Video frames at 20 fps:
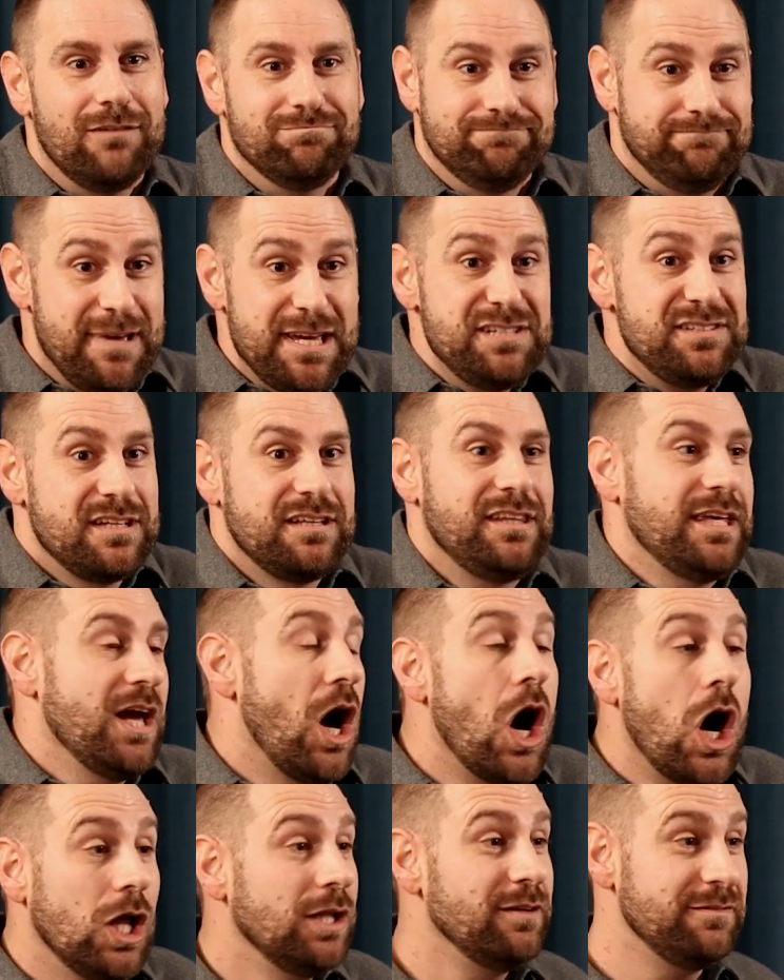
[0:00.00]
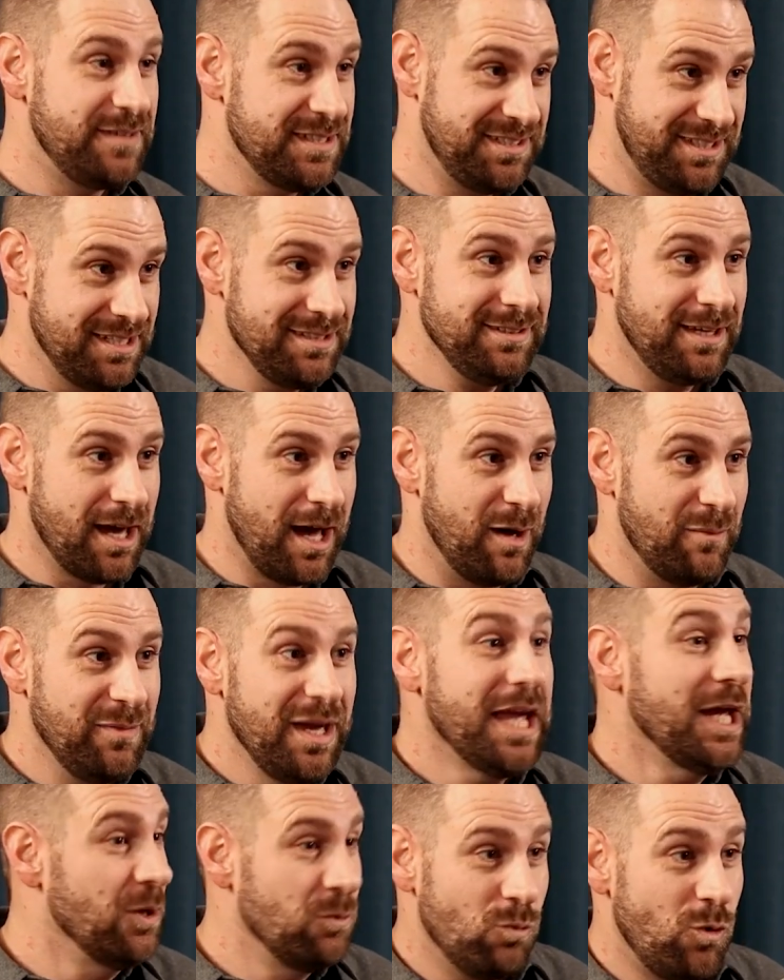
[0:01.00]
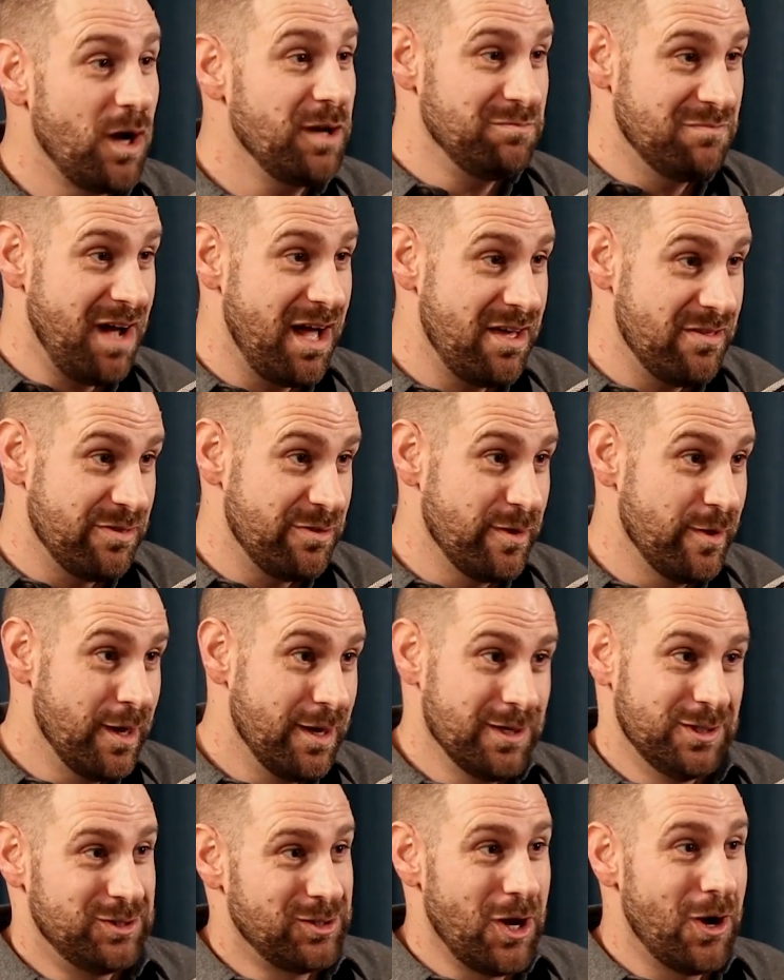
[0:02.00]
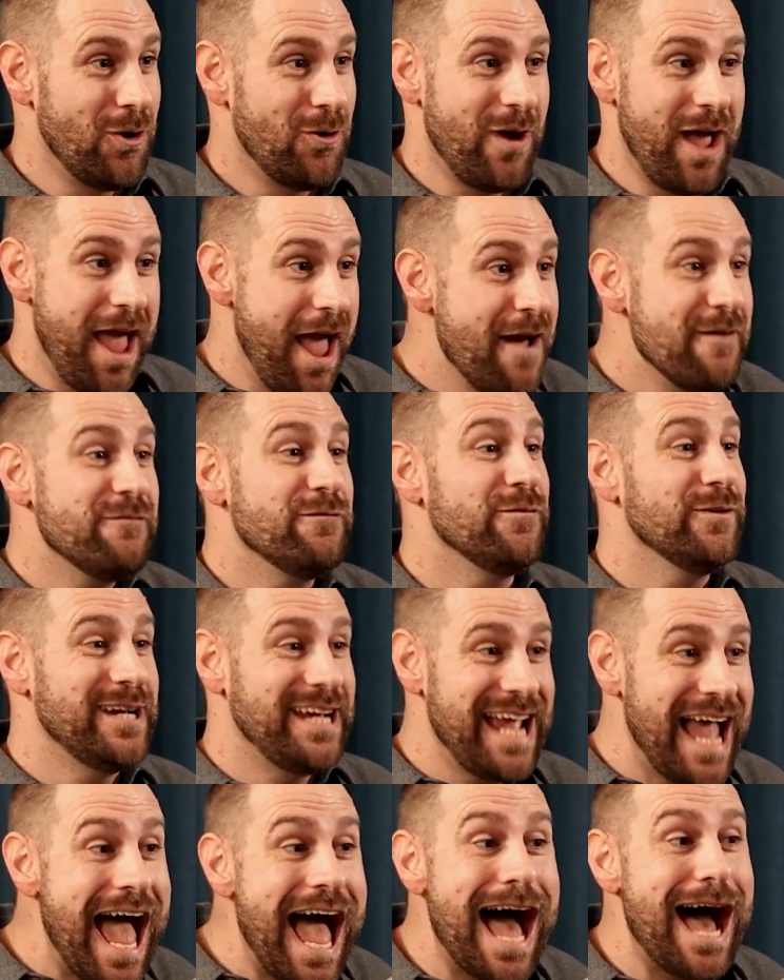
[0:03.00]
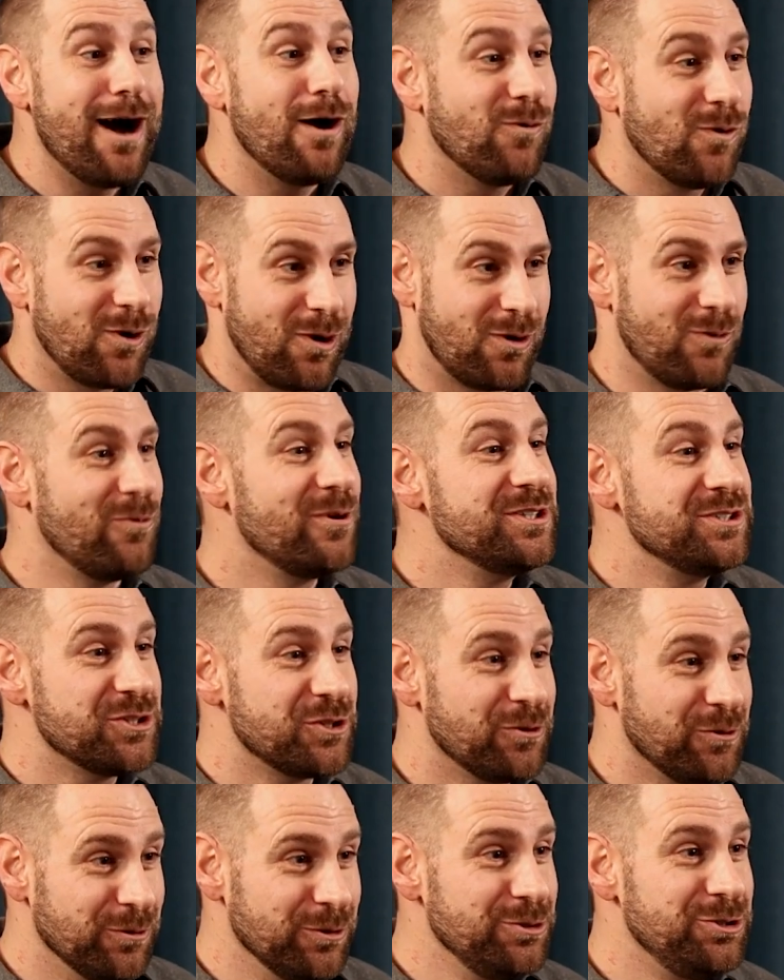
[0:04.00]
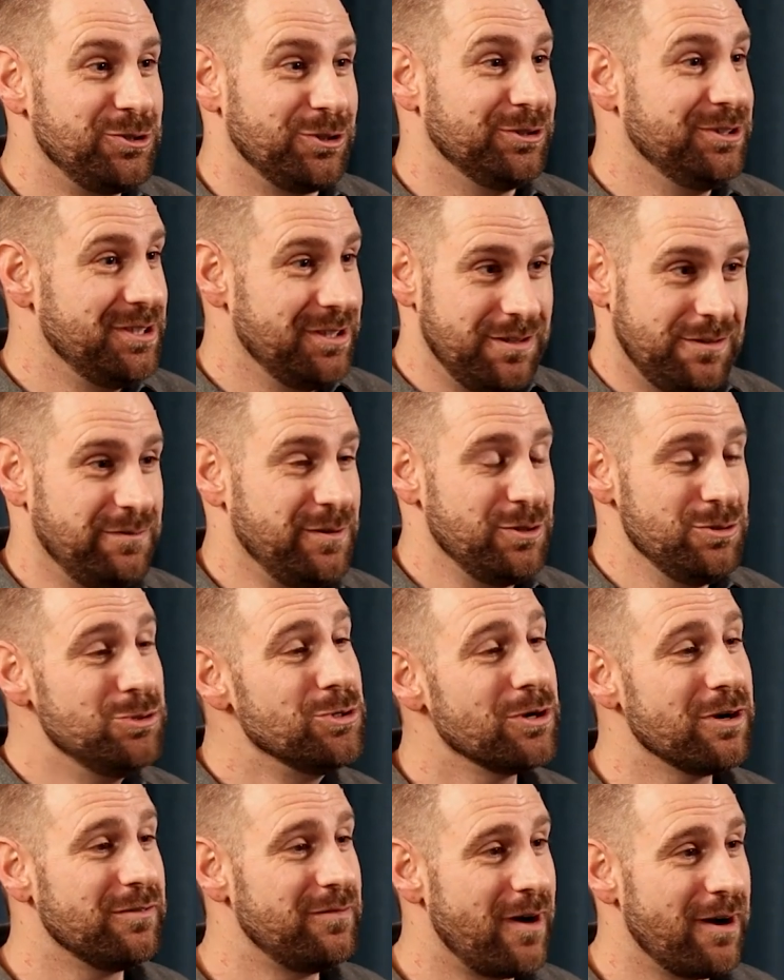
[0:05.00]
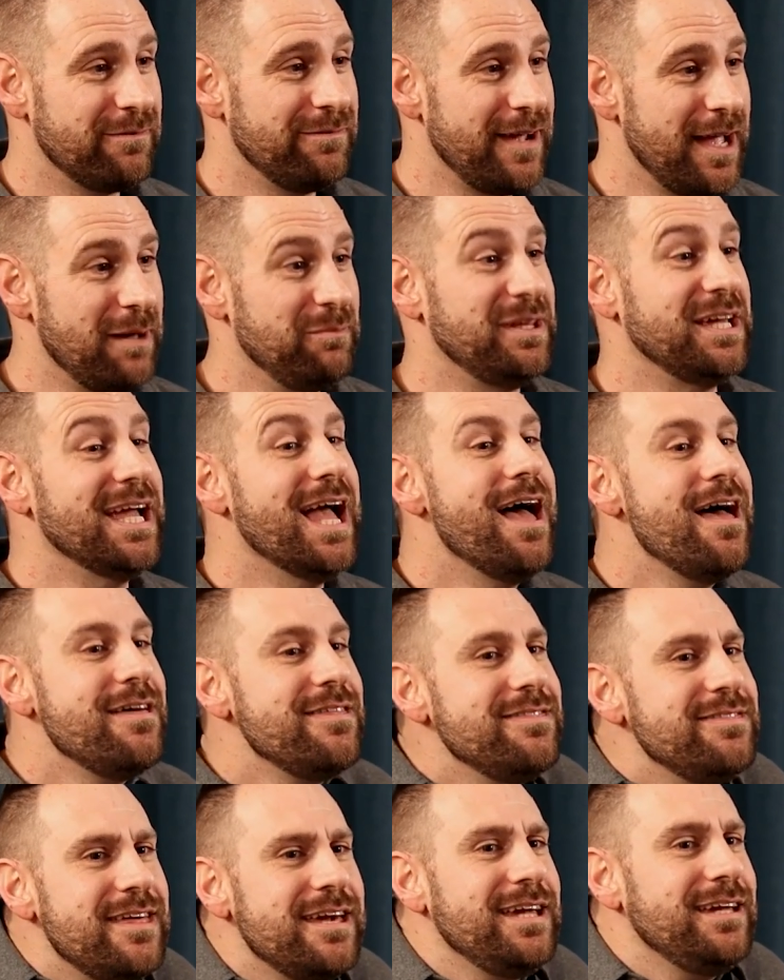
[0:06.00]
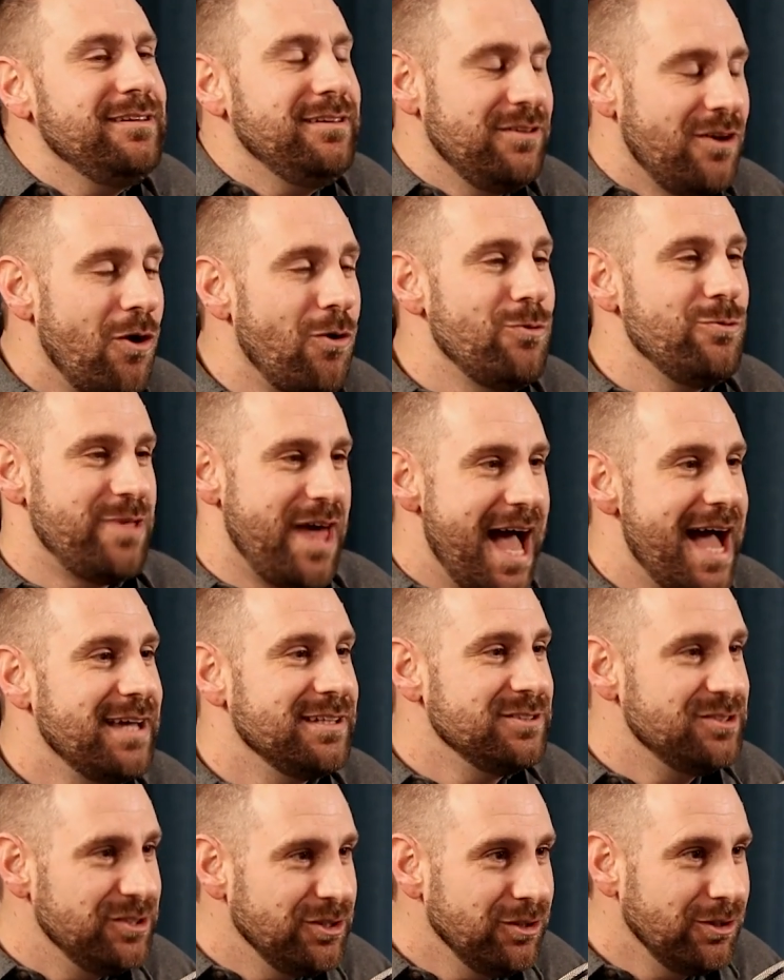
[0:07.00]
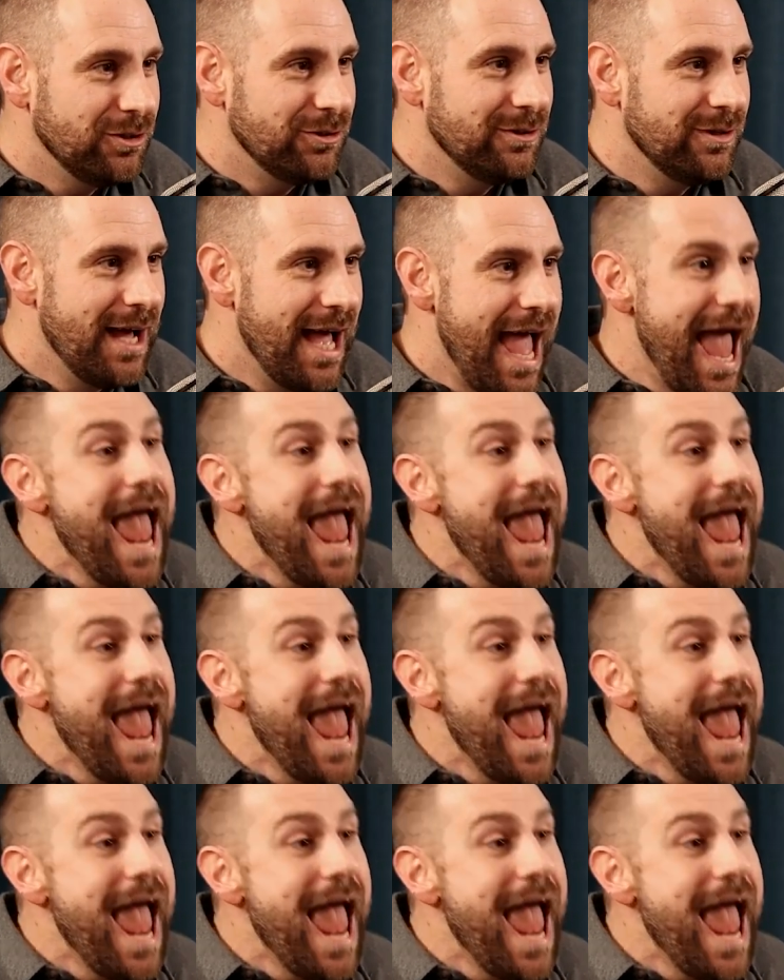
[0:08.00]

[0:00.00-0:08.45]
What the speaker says: basically all of his income in 1 month. So every hour was crucial to the future of our family. They know that too.